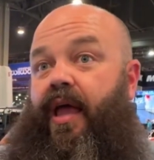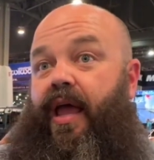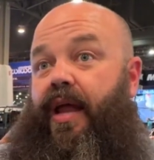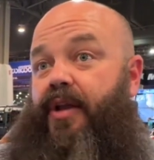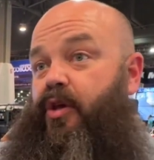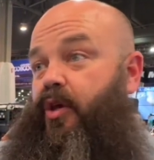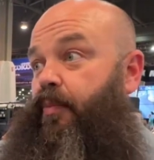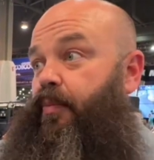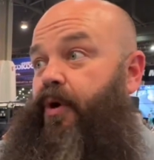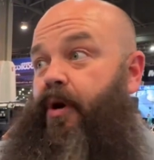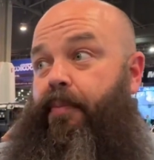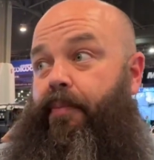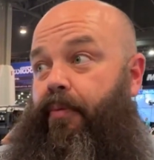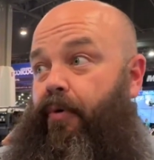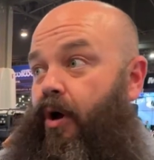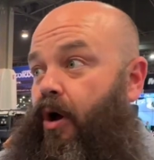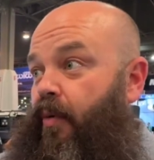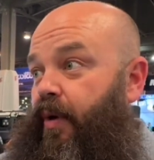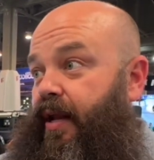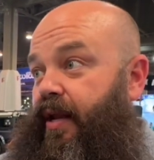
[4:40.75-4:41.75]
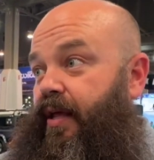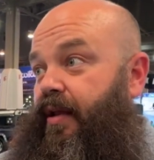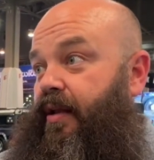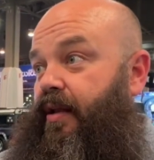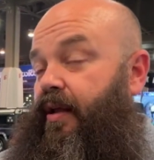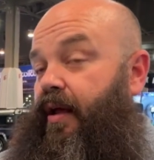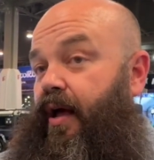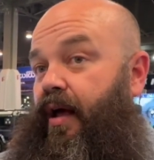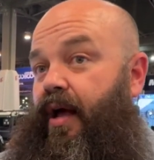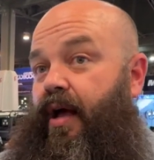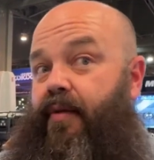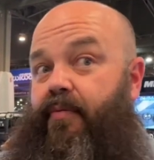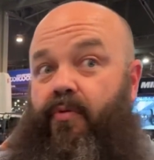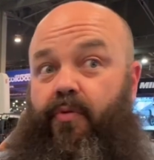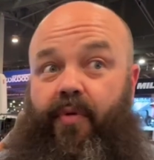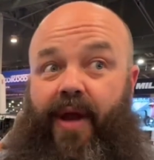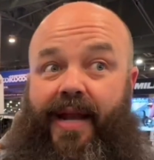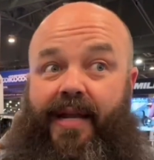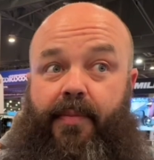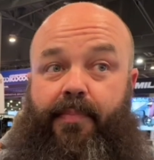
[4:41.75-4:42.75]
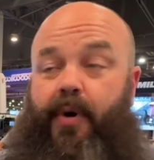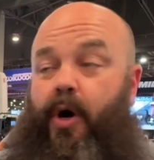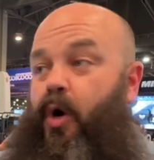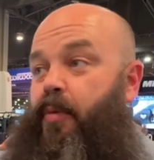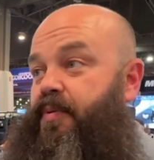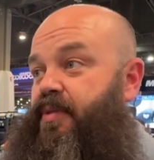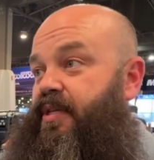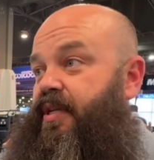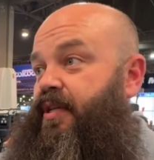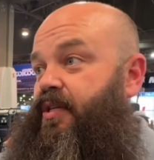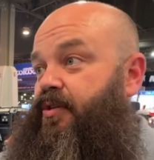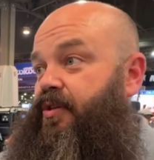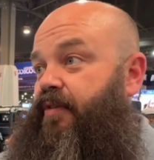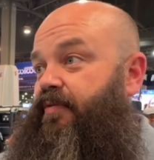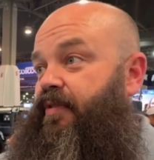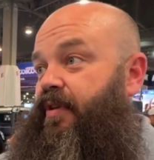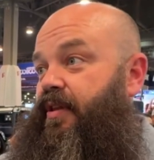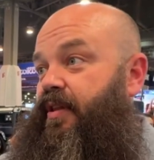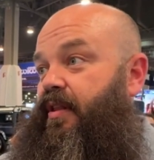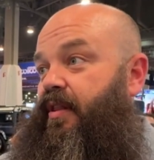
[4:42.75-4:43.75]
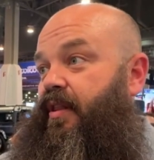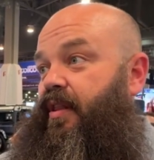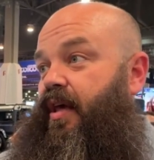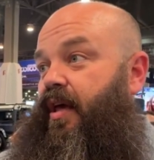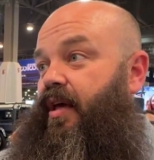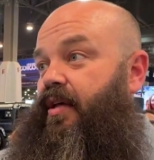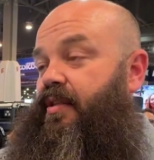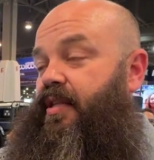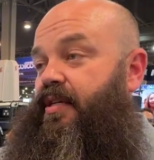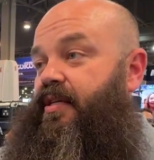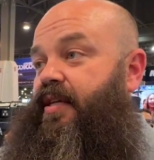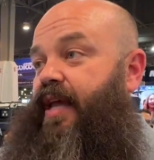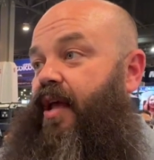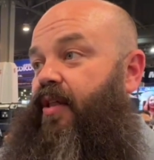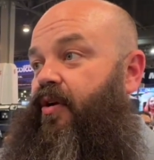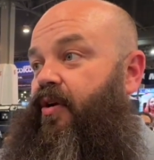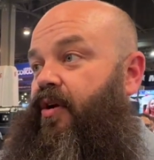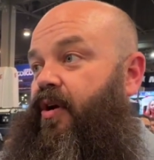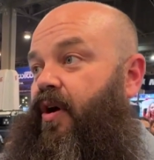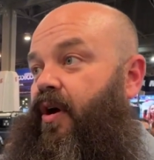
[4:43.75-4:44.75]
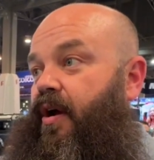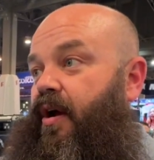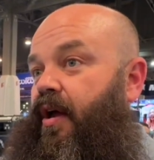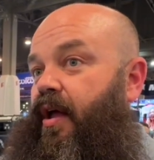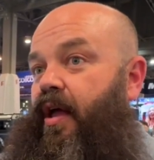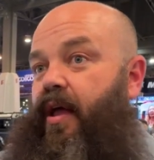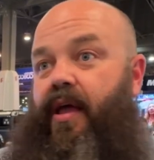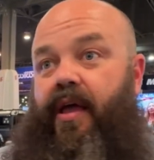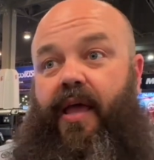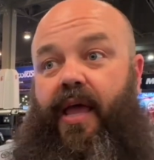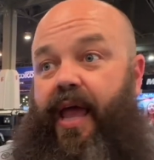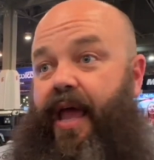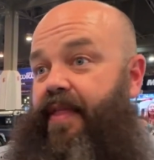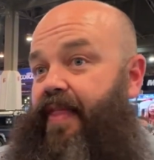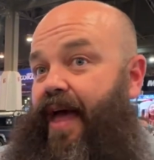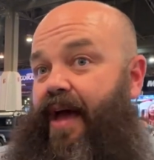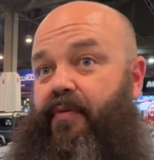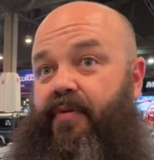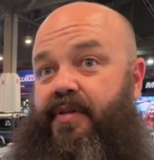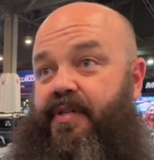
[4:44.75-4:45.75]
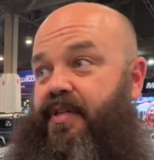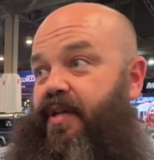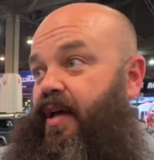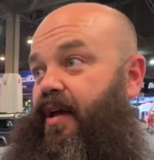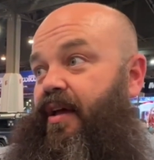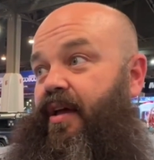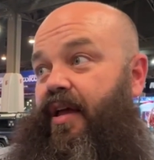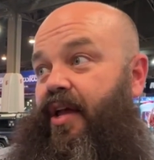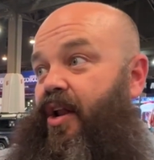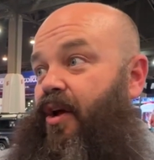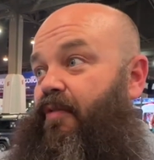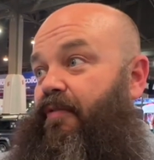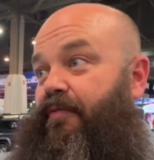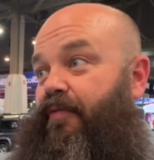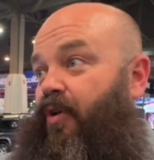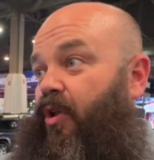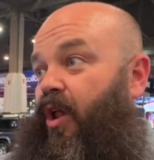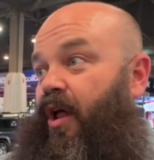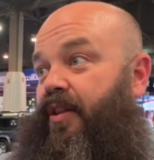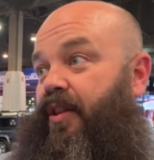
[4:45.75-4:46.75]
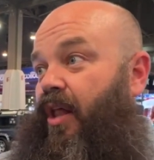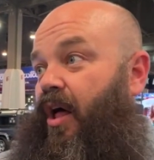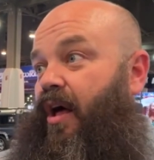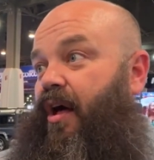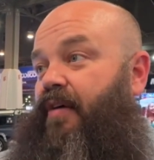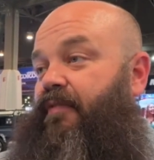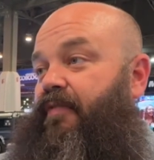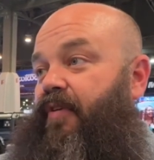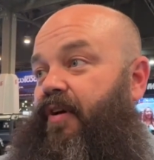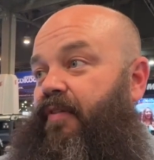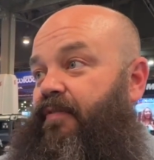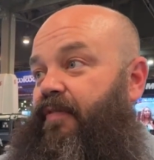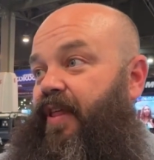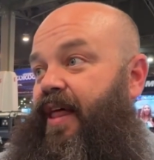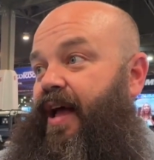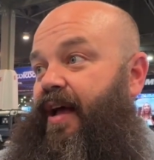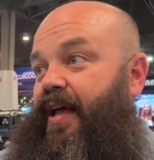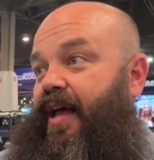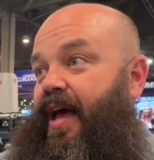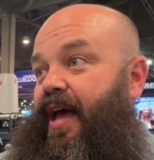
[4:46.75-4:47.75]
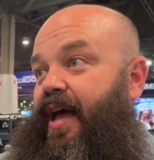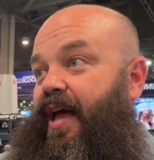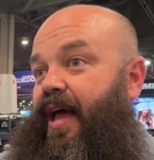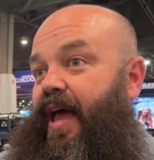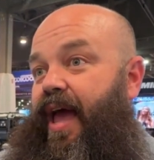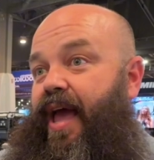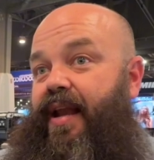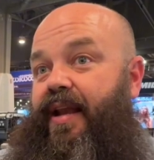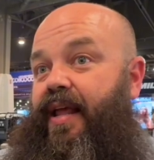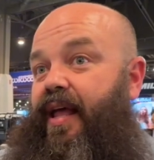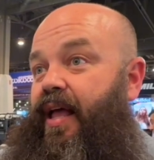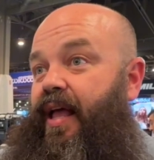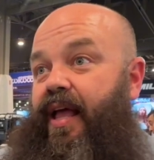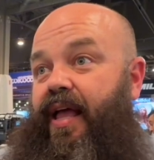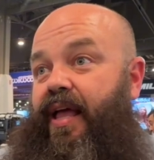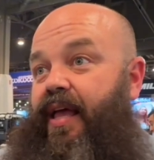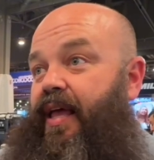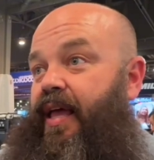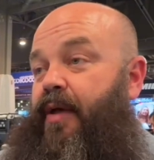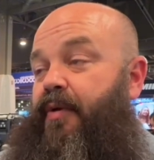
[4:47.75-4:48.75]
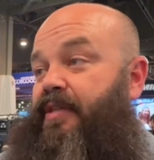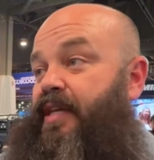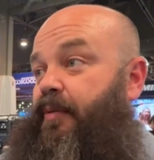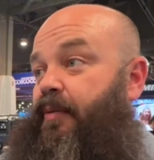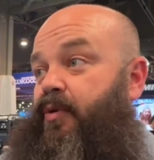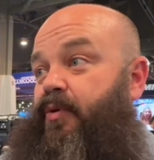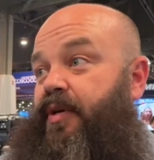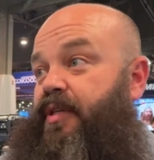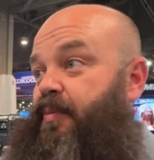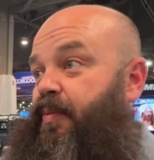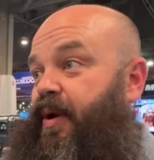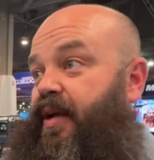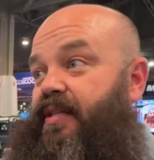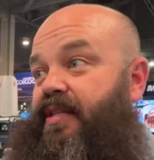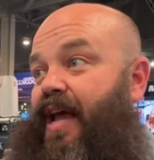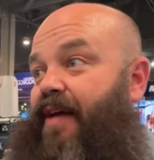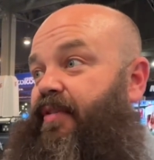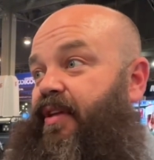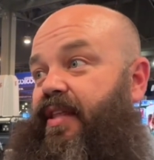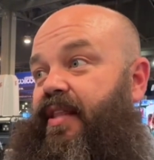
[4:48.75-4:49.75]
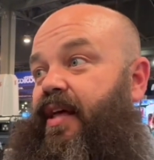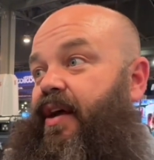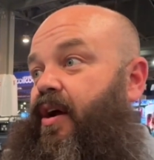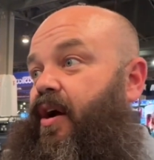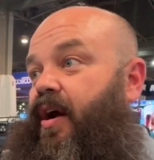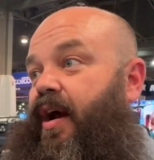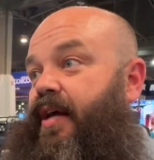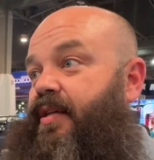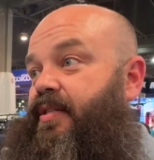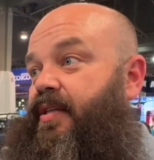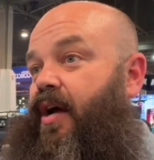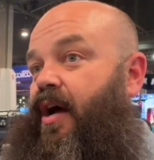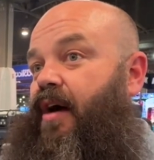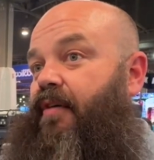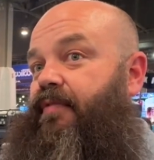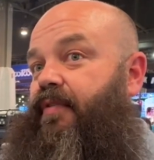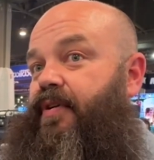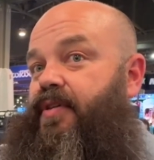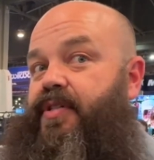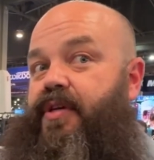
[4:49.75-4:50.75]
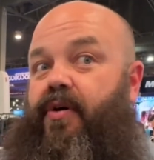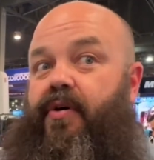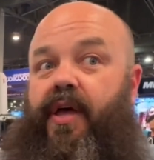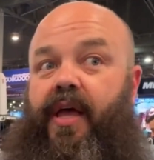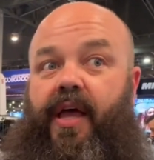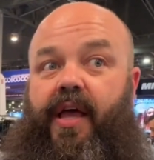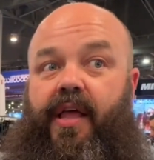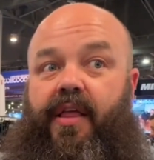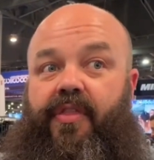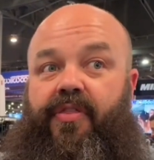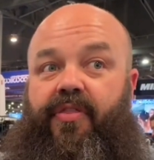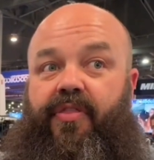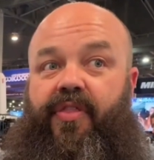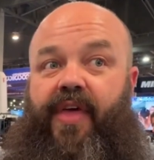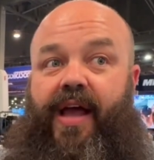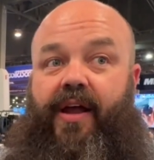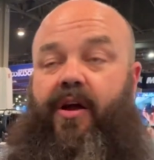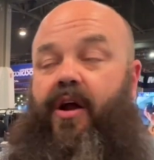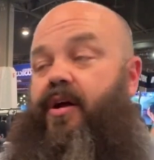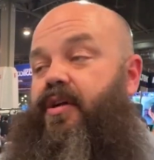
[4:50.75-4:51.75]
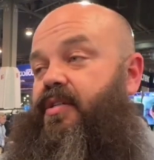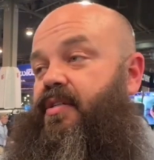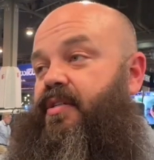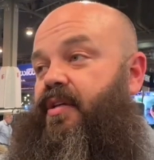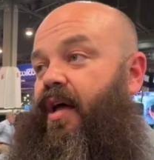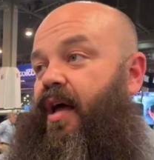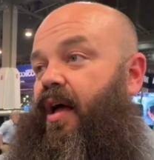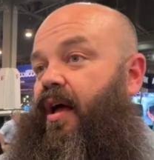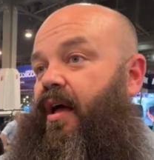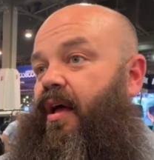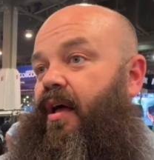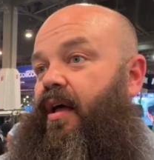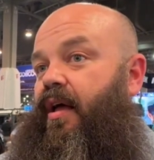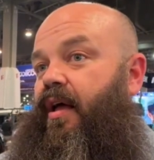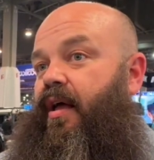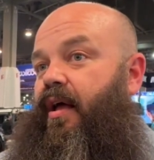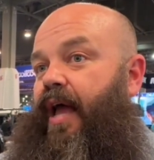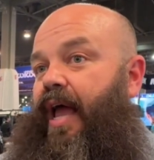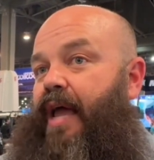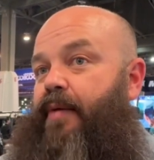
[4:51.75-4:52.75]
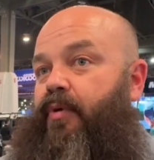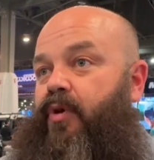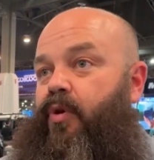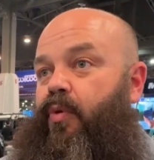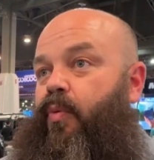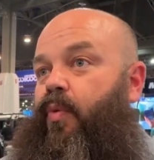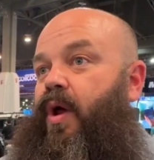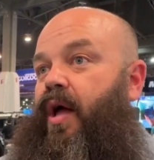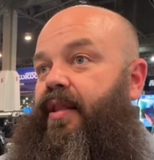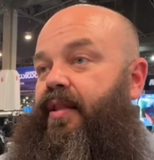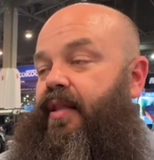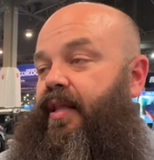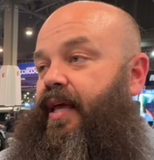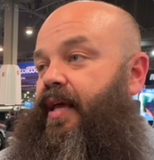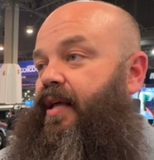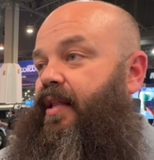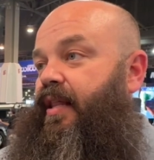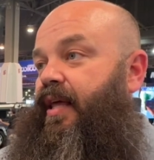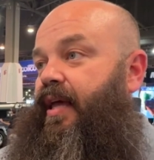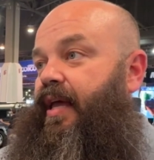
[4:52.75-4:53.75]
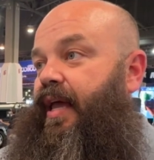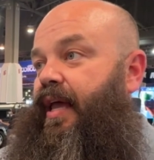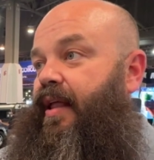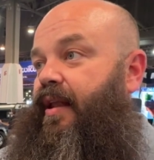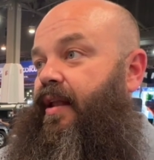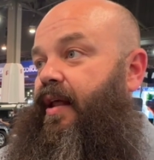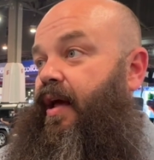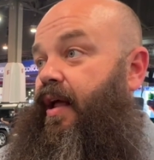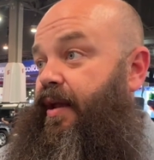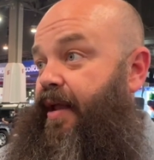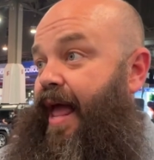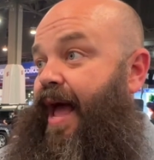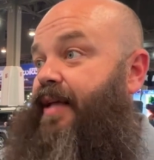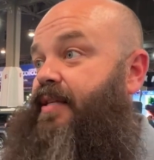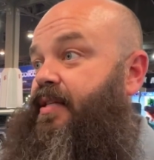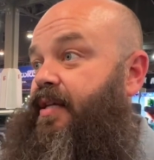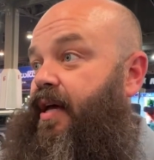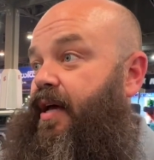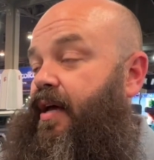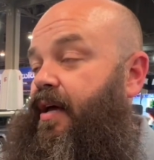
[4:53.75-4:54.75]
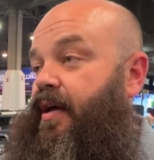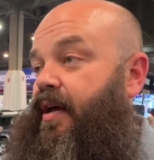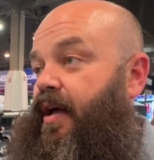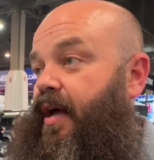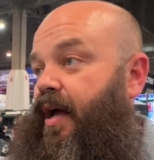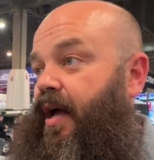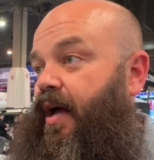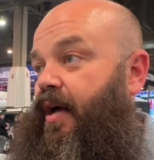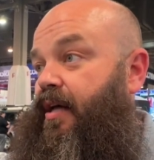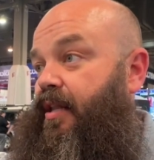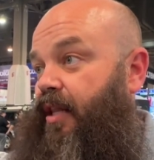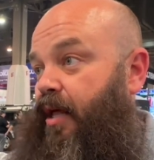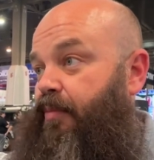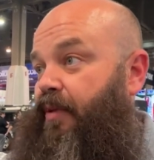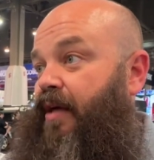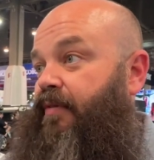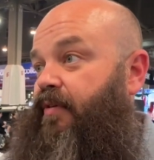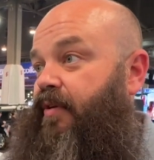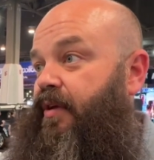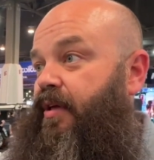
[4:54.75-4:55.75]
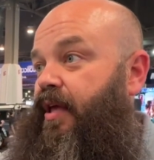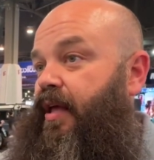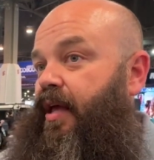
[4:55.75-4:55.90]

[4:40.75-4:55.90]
And you can put a pro in it. Um, Randy Pobst has driven the, the Scalar car. Okay. And that was, uh, you know, full unlock for, for that guy. right. And he was able to experience everything that car has to offer. So that car's uh, able to run legally in a NASA uh, club level.